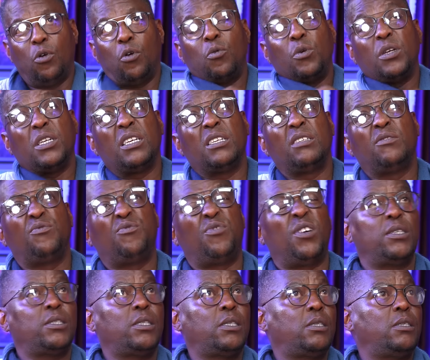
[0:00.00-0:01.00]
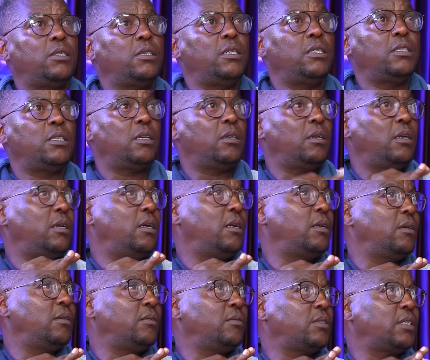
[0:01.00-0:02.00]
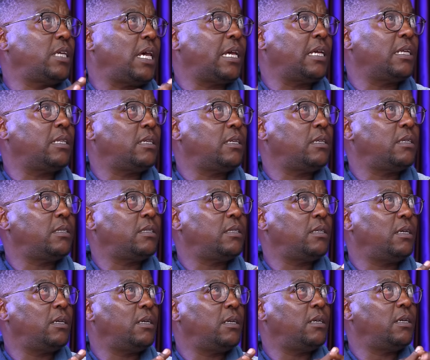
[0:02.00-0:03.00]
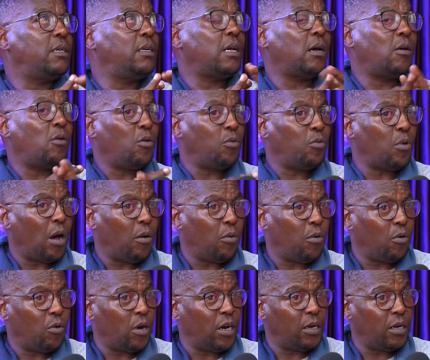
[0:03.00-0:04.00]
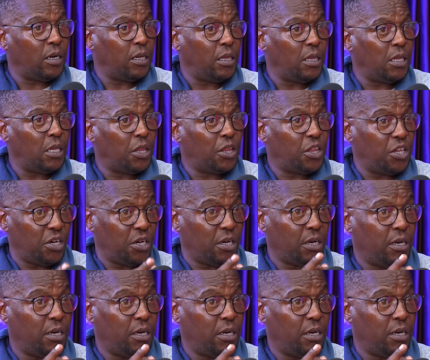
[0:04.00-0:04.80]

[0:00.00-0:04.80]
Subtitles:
we did first season and then second, and now I won in the third.